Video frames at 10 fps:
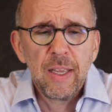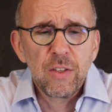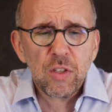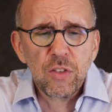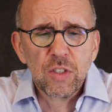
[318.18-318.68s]

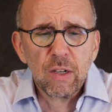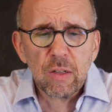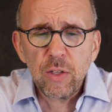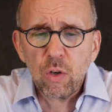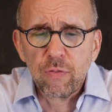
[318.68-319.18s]

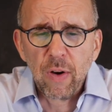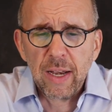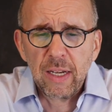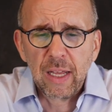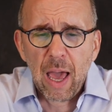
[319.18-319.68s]
Sincerely, your
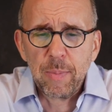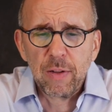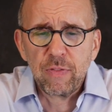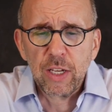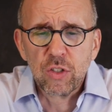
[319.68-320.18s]
friend in common
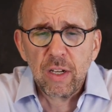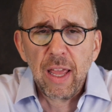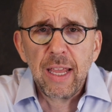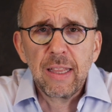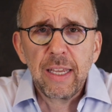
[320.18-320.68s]
affliction,
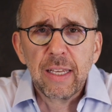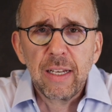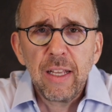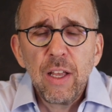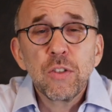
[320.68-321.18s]
A.
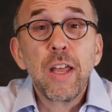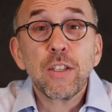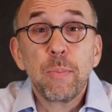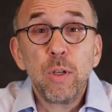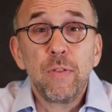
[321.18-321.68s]
Lincoln. So
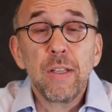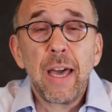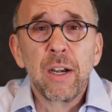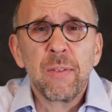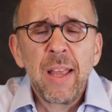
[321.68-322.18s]
that's a beautiful
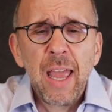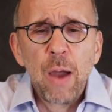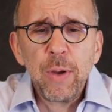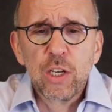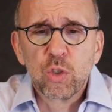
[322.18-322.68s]
letter.
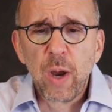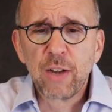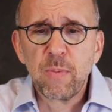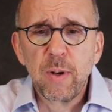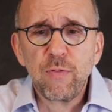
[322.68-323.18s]
And we
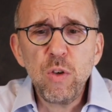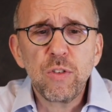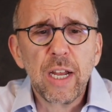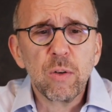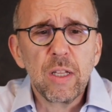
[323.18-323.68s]
extract from it a few
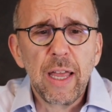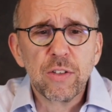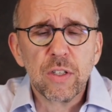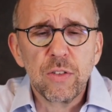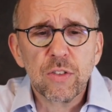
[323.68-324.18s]
general
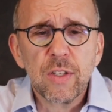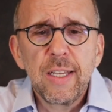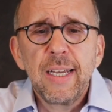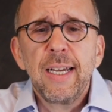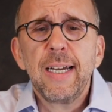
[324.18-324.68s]
lessons.
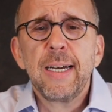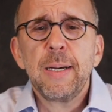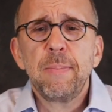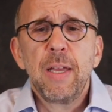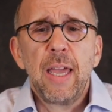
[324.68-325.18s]

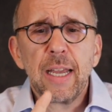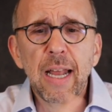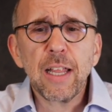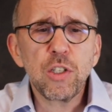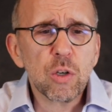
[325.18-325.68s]

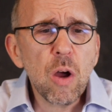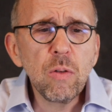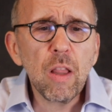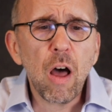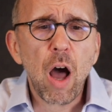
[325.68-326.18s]
Acknowledge your
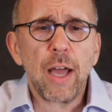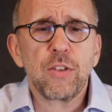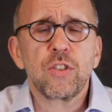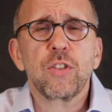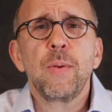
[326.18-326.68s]
own
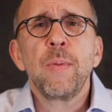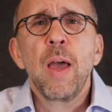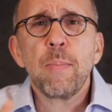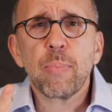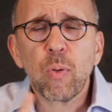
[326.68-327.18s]
loss,
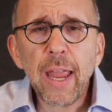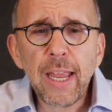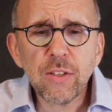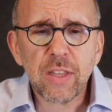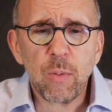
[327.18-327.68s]

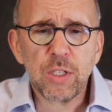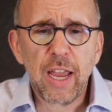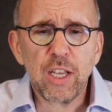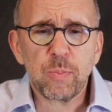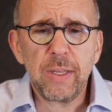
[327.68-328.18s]
praise that which
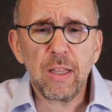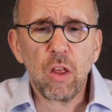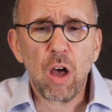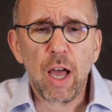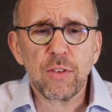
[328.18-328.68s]
has been
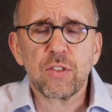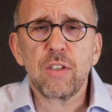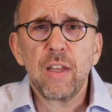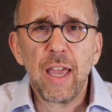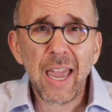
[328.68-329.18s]

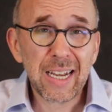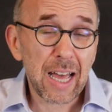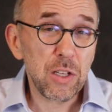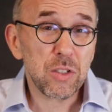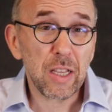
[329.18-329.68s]
lost,
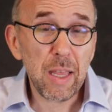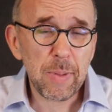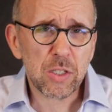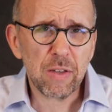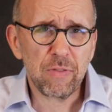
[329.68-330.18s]
acknowledge the
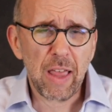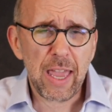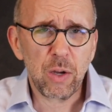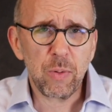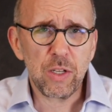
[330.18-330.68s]
limits of
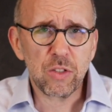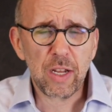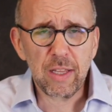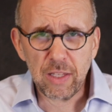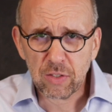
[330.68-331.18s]
language.
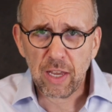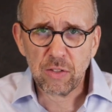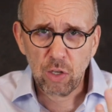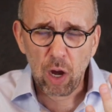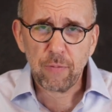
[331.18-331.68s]
And in this
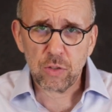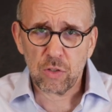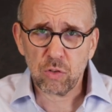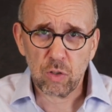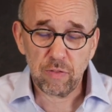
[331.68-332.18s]
case, he offers
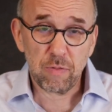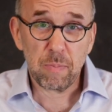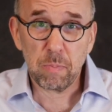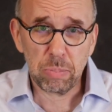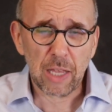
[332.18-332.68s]
a sort
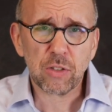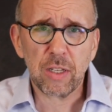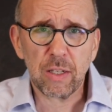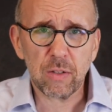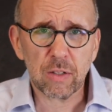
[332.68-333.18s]
of
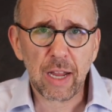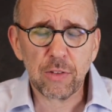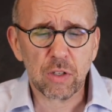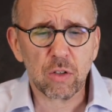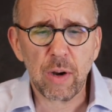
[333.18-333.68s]
blessing or
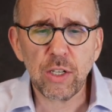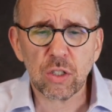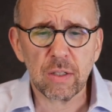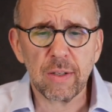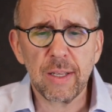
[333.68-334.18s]

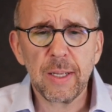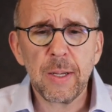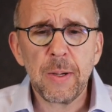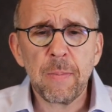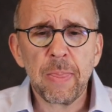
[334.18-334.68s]
consecration.
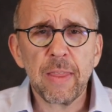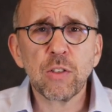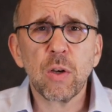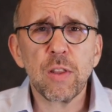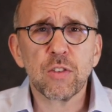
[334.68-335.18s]

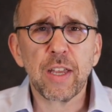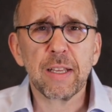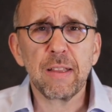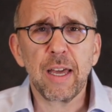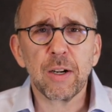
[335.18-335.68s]
Let's go to the
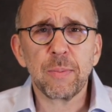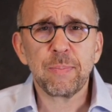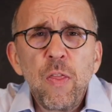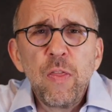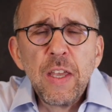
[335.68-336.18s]
second letter.
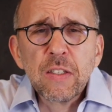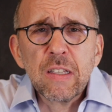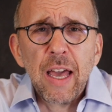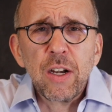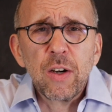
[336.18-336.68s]

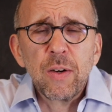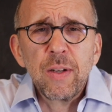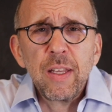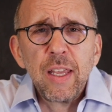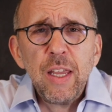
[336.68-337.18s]
This
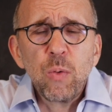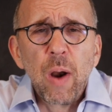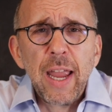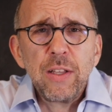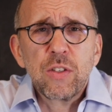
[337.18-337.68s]
letter he
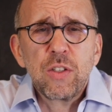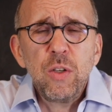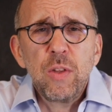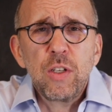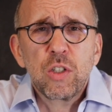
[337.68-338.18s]
writes
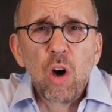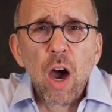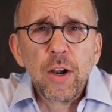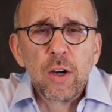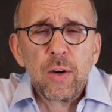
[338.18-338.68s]
to the
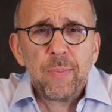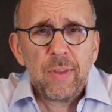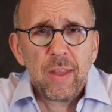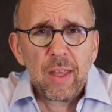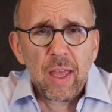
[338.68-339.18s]
daughter
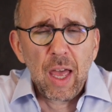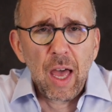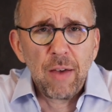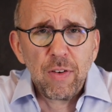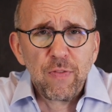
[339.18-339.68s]

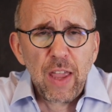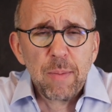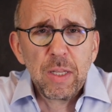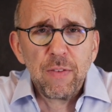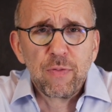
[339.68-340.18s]
of a
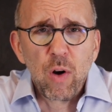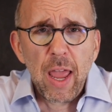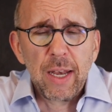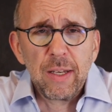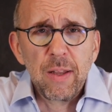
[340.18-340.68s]
family
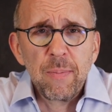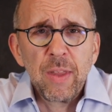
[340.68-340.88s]
friend.